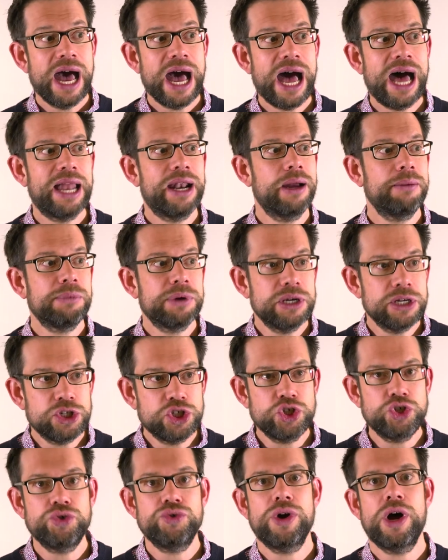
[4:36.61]
And I'm going to
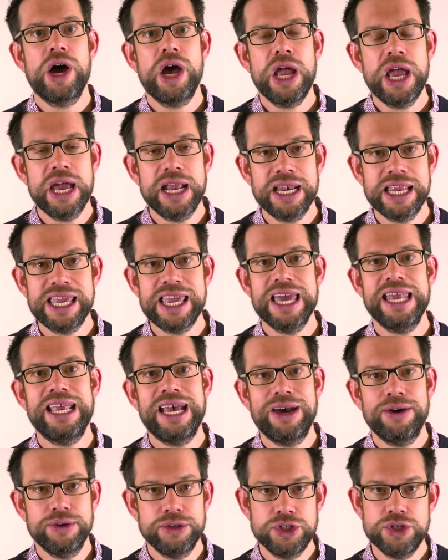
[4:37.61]
try and get
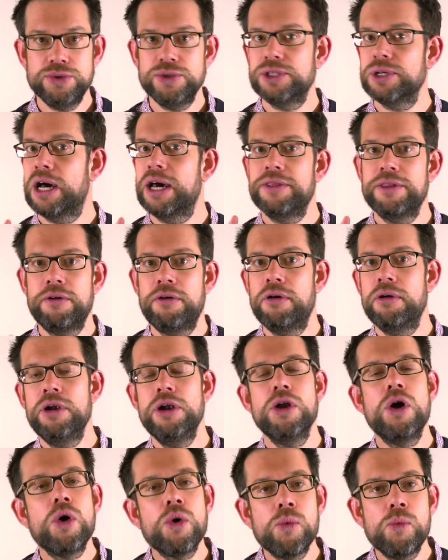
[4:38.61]
out and do either a
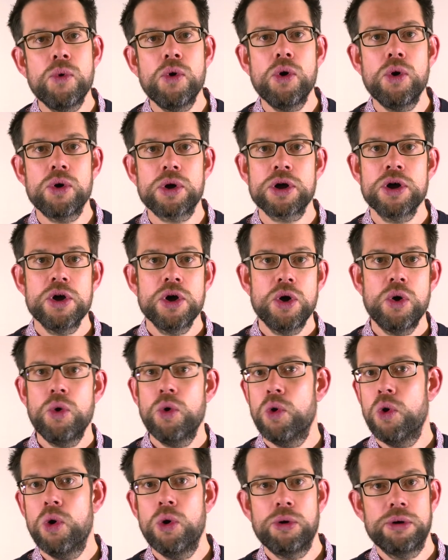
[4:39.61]
long walk
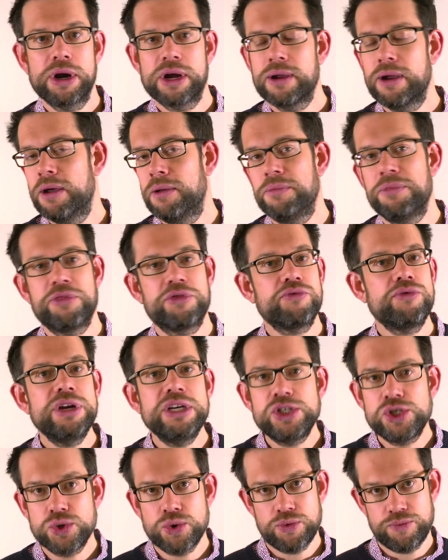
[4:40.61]
or 3
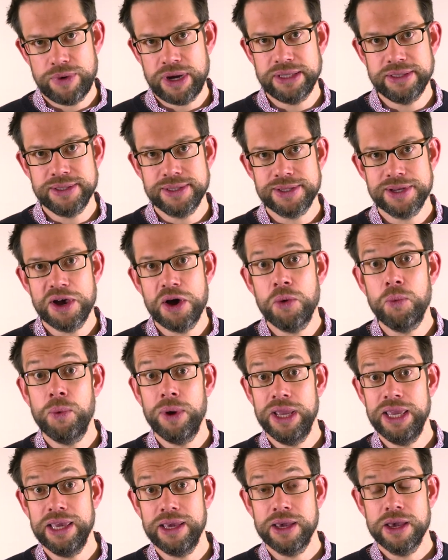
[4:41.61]
short runs a
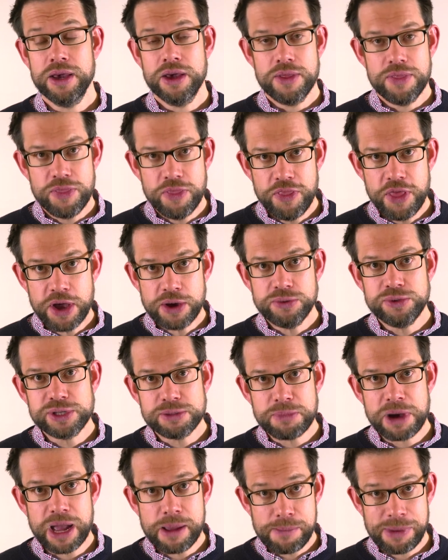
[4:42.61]
week. Those are
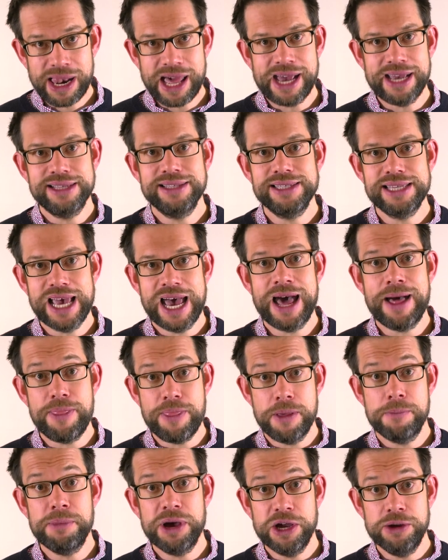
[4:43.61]
my plans at
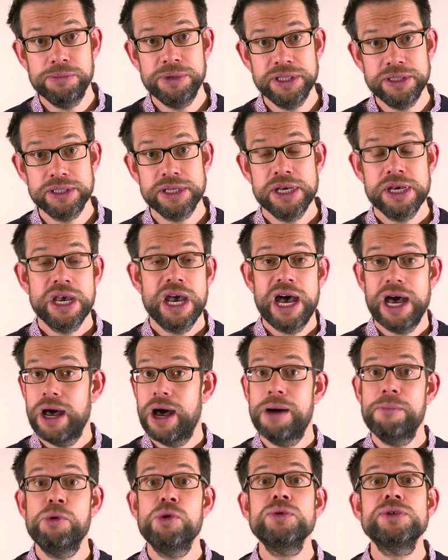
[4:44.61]
the moment.
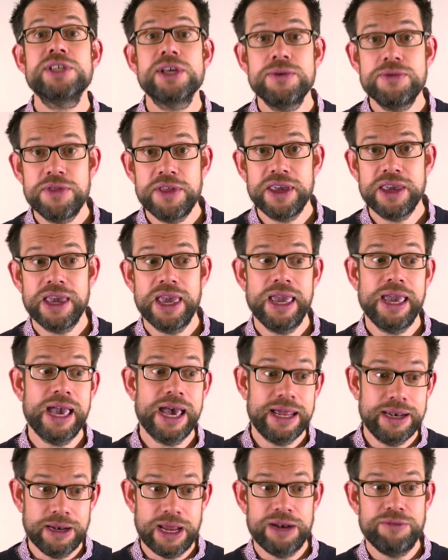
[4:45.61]
I'm also thinking
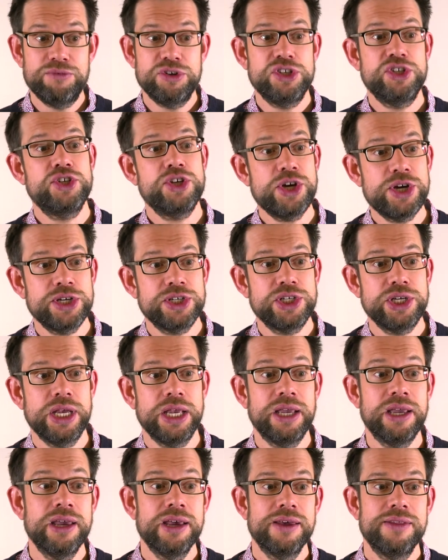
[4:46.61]
and
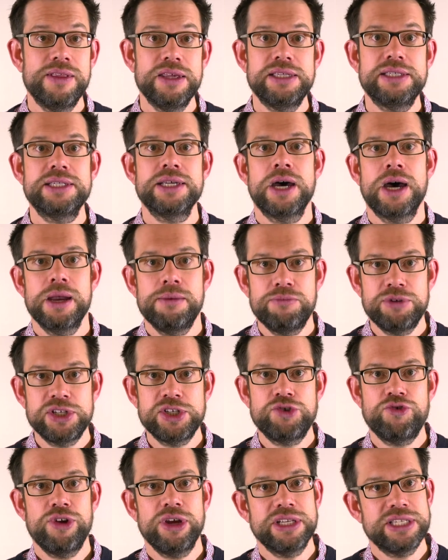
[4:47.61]
researching this
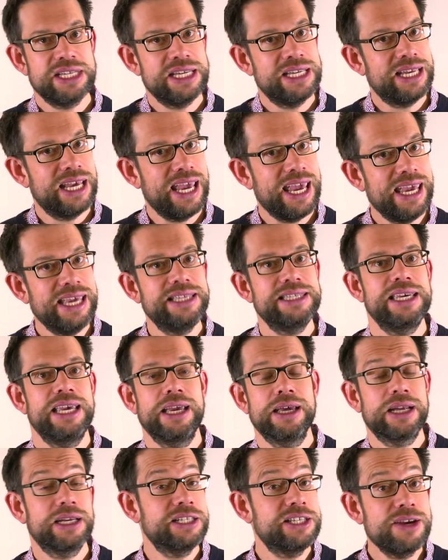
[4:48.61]
time-restricted eating.
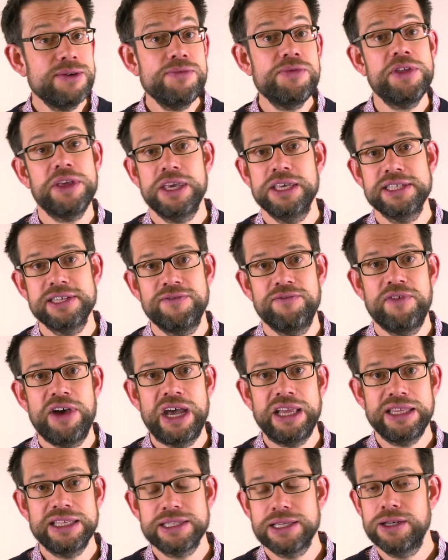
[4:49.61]
And I don't think it's a
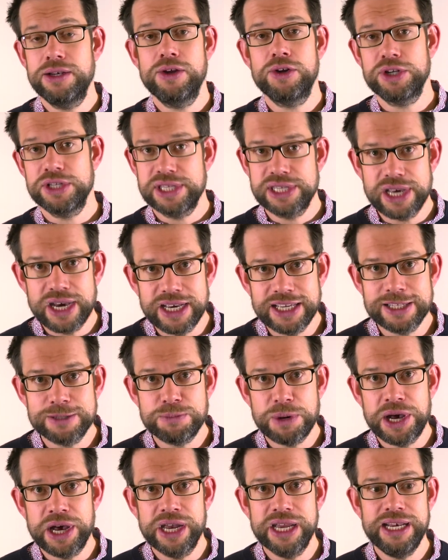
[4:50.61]
fad. There's a lot of science
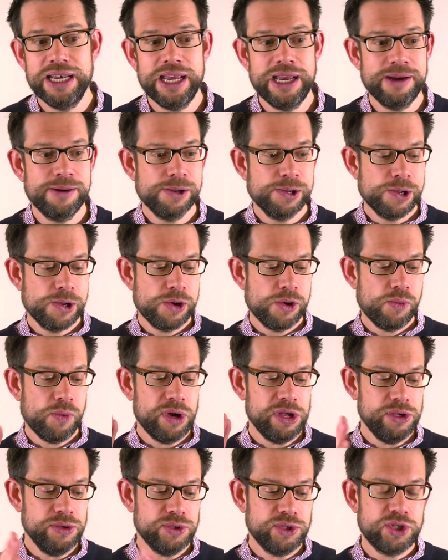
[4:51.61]
behind it
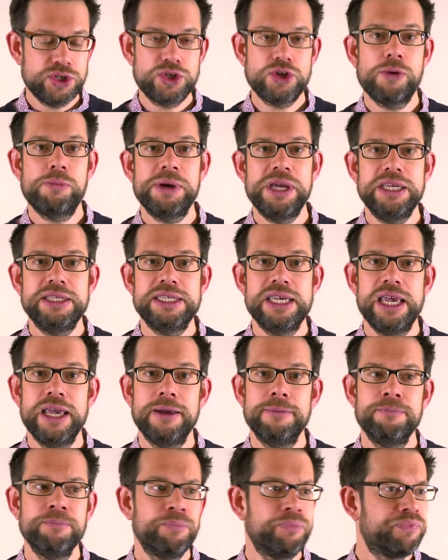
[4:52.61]
where you stop
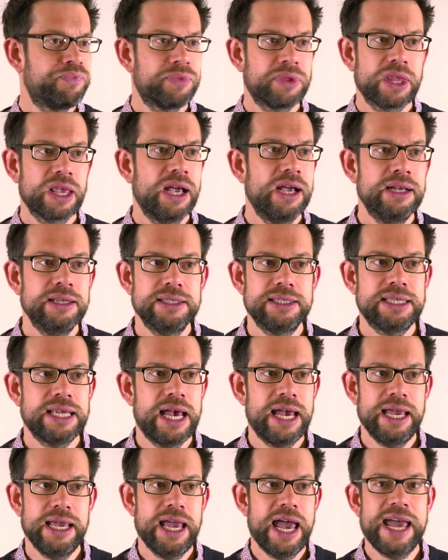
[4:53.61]
eating at
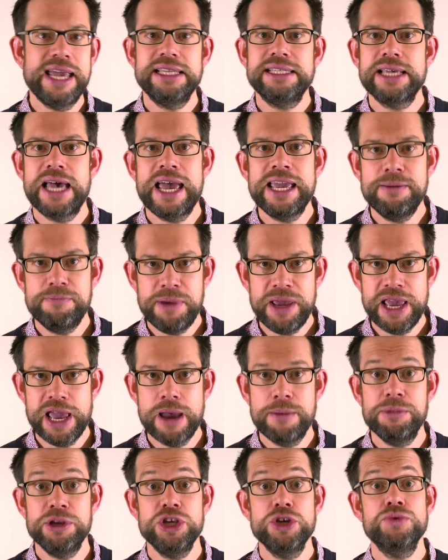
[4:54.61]
say 8
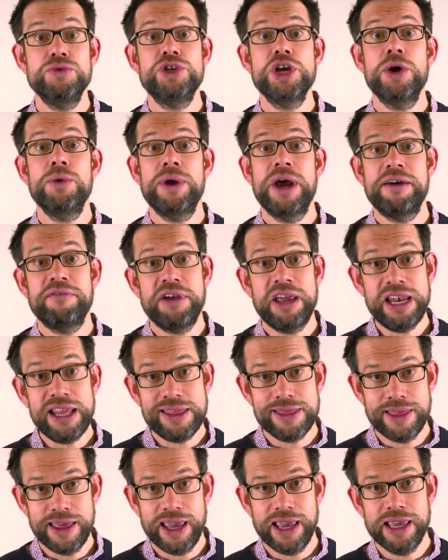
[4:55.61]
p.m. and you don't have
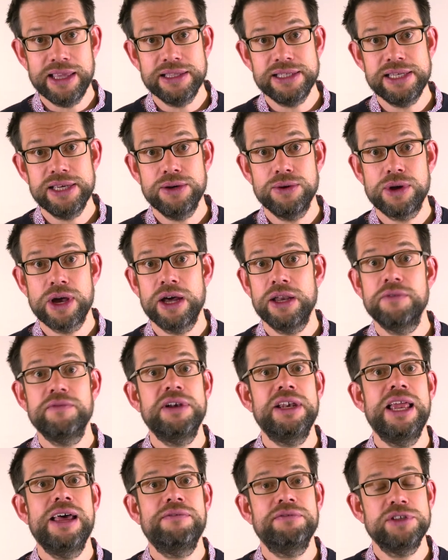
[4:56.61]
anything until kind of
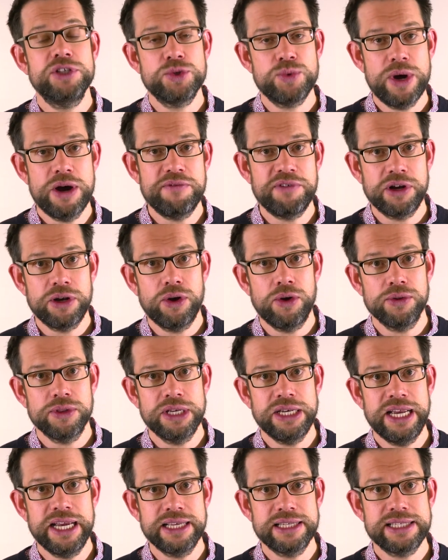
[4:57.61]
11, 12 o'clock the
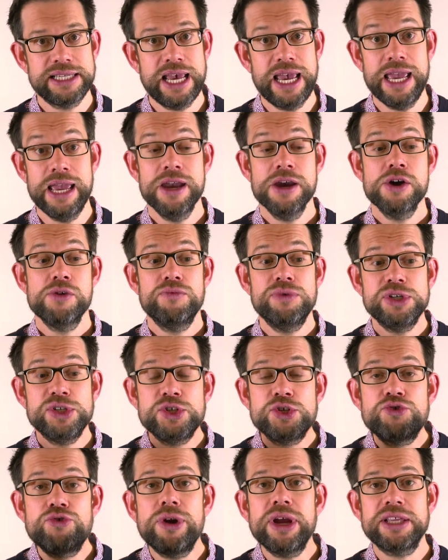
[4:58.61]
next day,
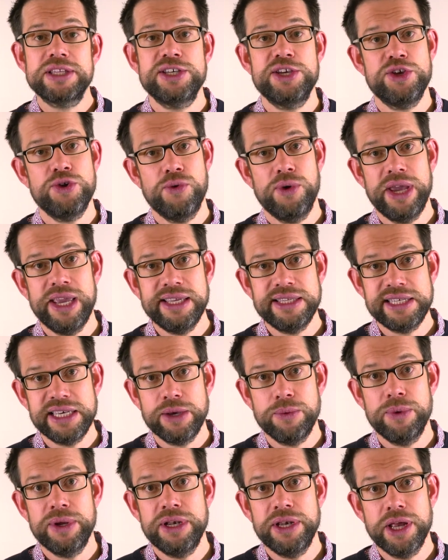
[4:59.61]
restricting your
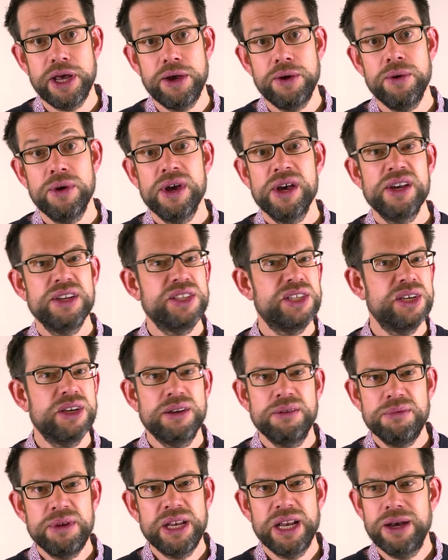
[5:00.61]
eating window
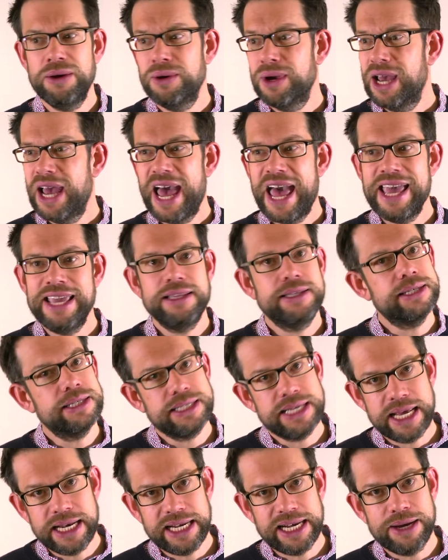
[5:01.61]
to, 8 to
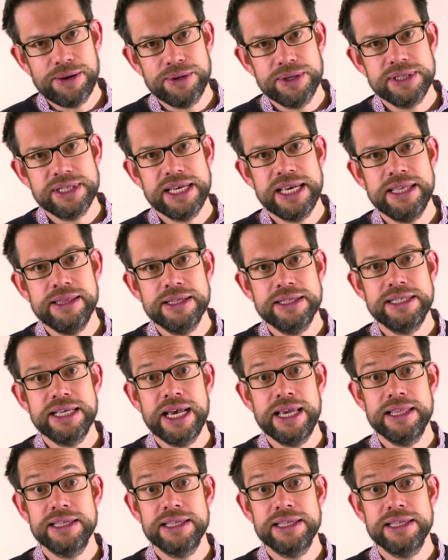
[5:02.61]
10 hours in the day.